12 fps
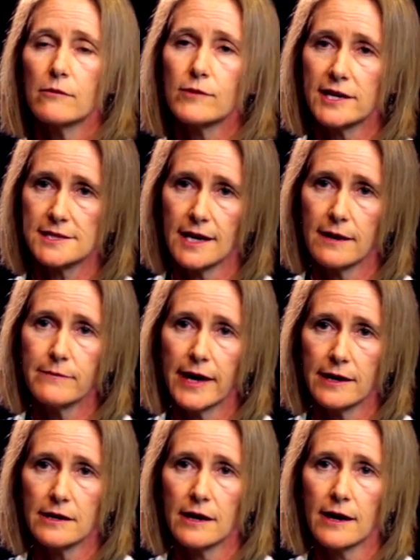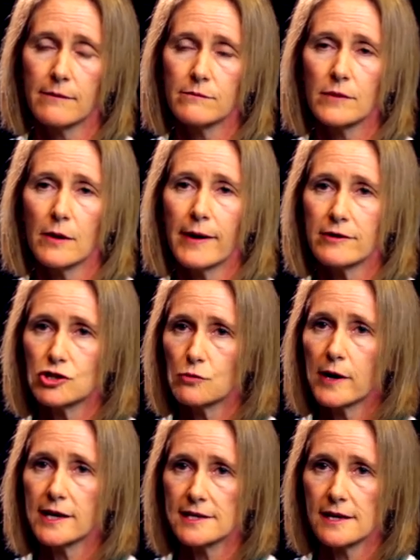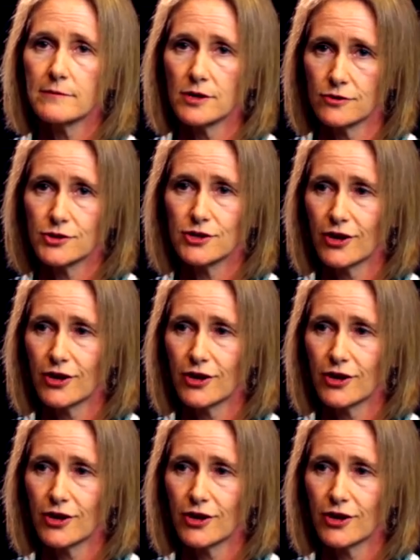Russ and I met um, about twenty some years